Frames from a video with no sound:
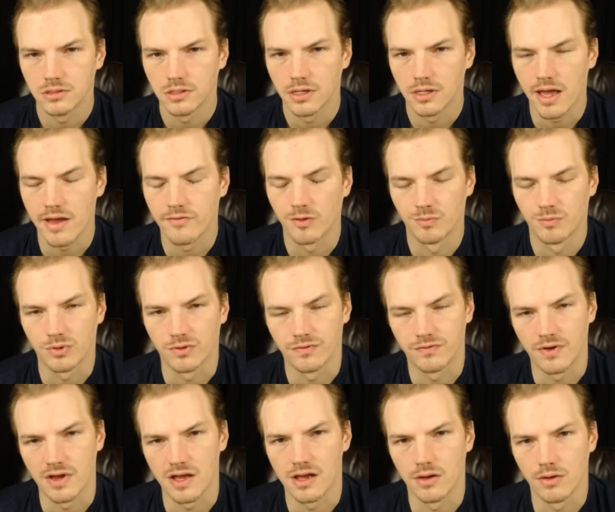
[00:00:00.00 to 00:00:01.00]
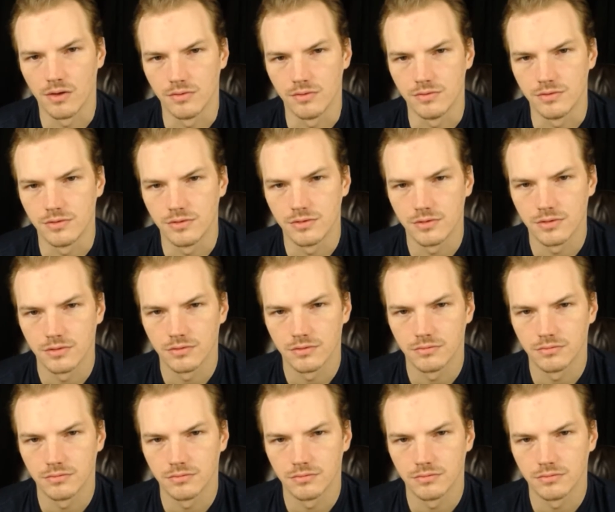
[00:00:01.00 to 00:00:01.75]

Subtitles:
have a profound,